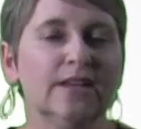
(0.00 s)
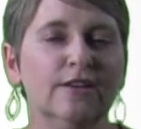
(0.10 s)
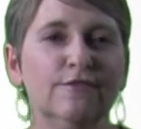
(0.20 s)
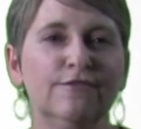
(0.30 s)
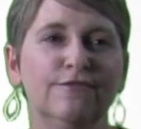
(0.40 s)

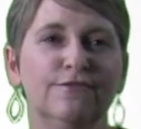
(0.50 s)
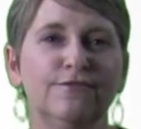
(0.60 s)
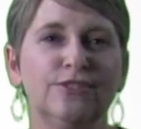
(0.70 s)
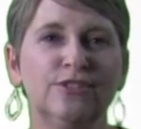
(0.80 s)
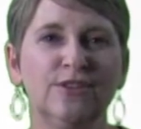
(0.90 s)
If
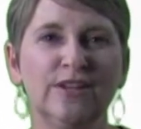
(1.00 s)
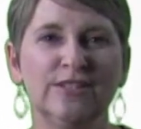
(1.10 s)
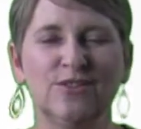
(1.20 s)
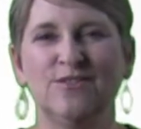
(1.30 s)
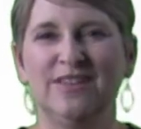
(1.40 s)

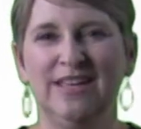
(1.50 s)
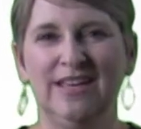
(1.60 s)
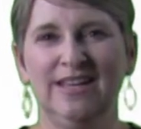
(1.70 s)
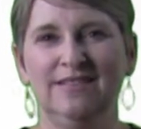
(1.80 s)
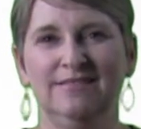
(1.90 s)
students are
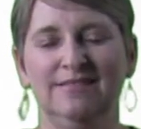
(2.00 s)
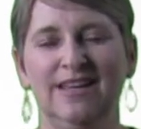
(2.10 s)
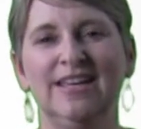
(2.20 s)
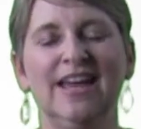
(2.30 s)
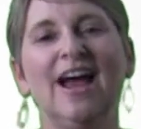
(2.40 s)
thinking,
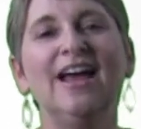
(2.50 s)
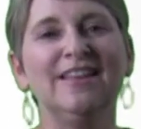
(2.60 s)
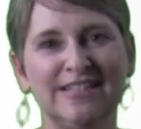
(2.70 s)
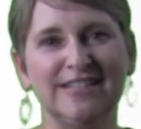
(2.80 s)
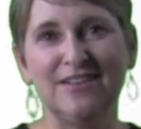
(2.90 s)
again, I
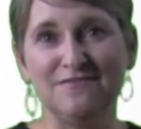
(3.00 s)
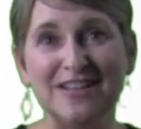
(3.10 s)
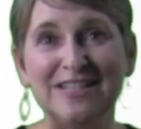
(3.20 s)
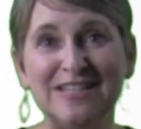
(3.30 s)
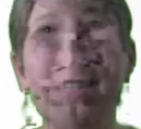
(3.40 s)
like to
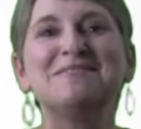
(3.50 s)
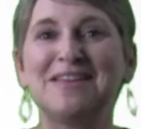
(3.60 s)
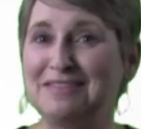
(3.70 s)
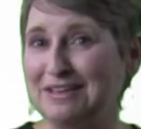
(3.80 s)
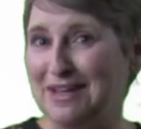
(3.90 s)
convince people
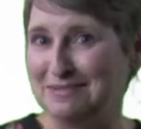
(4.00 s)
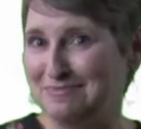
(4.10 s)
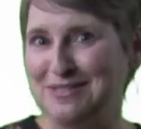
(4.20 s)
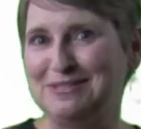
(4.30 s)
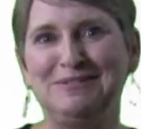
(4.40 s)
that they like
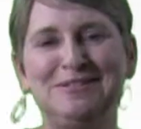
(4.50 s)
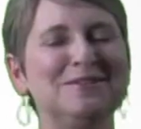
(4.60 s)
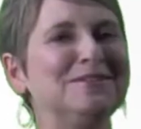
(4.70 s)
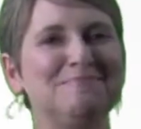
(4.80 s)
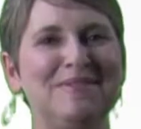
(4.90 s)
business
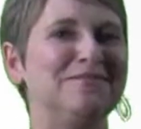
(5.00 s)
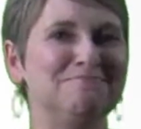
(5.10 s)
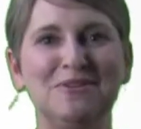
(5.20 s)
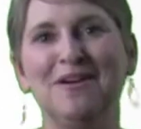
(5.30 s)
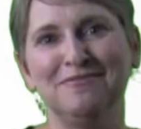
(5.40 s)
research, but
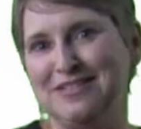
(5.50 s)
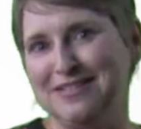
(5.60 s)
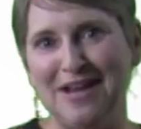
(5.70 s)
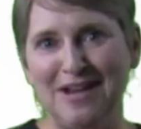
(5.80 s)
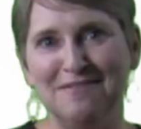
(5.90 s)
you have to
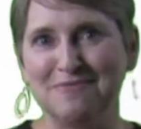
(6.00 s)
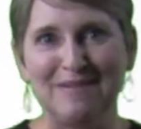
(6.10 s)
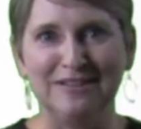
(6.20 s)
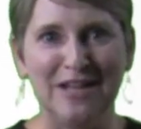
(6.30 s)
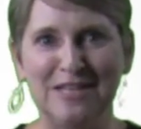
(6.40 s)
sign up for
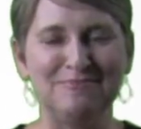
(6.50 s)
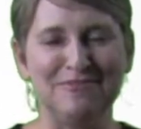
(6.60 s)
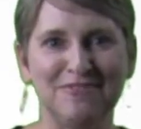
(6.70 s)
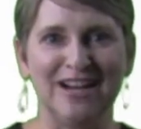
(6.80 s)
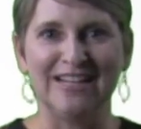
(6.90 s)
my class
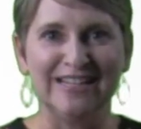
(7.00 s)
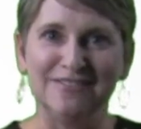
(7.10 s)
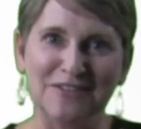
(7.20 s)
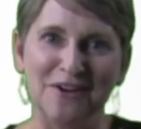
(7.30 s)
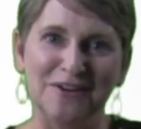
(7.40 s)
before I can
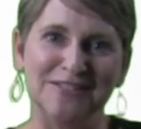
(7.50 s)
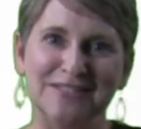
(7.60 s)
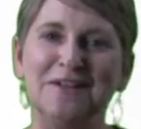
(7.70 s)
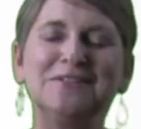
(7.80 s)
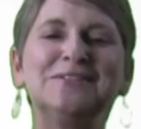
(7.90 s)
give you the hard
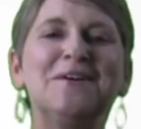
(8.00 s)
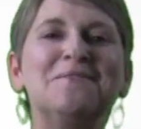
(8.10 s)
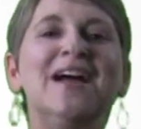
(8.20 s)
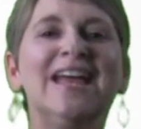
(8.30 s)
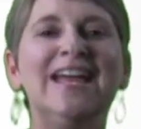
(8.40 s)
sell.
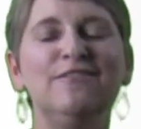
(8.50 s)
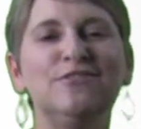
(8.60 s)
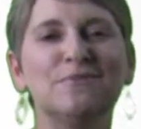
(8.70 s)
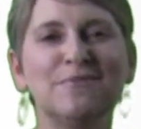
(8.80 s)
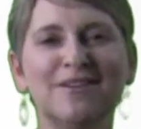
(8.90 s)
So if
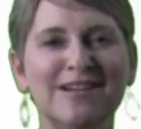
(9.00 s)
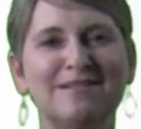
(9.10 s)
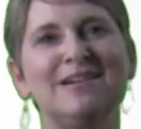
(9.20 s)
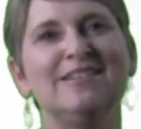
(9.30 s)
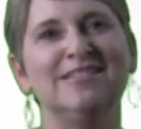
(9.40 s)
you're worried
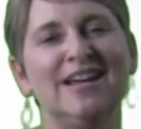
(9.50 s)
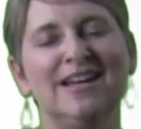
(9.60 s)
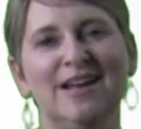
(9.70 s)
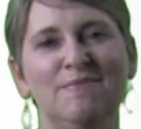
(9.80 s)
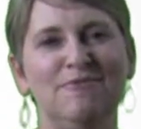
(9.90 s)
about
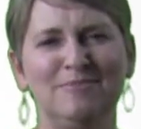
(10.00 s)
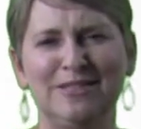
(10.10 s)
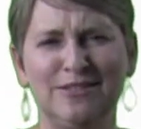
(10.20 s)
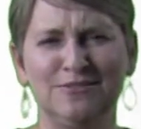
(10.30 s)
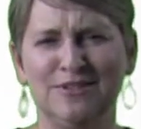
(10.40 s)
signing up for
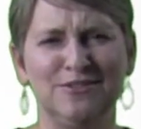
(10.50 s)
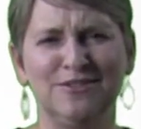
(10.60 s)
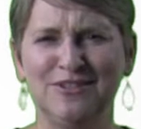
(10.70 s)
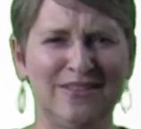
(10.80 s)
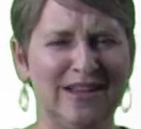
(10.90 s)
business
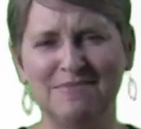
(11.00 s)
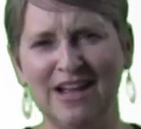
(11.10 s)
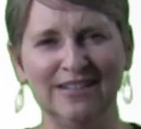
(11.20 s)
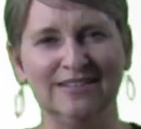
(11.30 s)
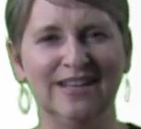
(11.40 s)
research and you think I'm
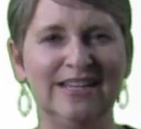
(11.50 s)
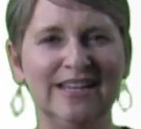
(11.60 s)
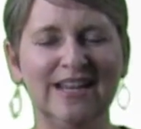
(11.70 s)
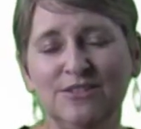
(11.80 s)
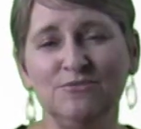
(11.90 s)
not going to like
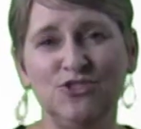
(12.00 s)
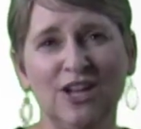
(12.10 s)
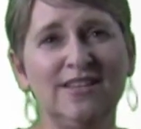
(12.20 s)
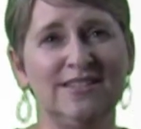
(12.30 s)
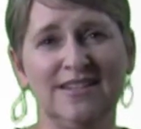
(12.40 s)
it, you
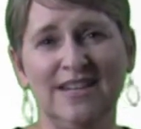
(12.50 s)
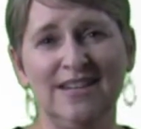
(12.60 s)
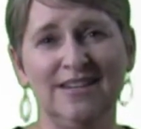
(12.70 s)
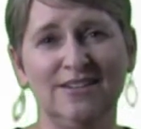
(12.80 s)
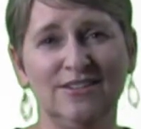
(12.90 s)
just
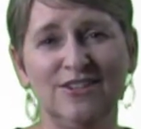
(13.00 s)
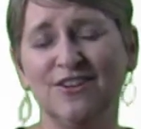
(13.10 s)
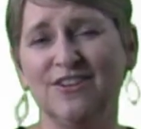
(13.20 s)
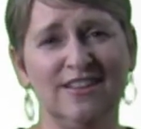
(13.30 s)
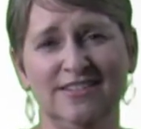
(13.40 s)
need
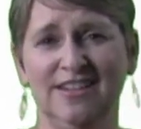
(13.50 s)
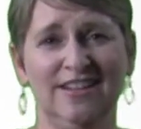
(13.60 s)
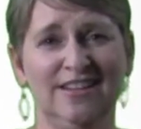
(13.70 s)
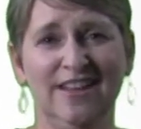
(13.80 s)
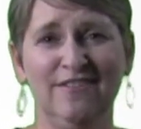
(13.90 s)
curiosity.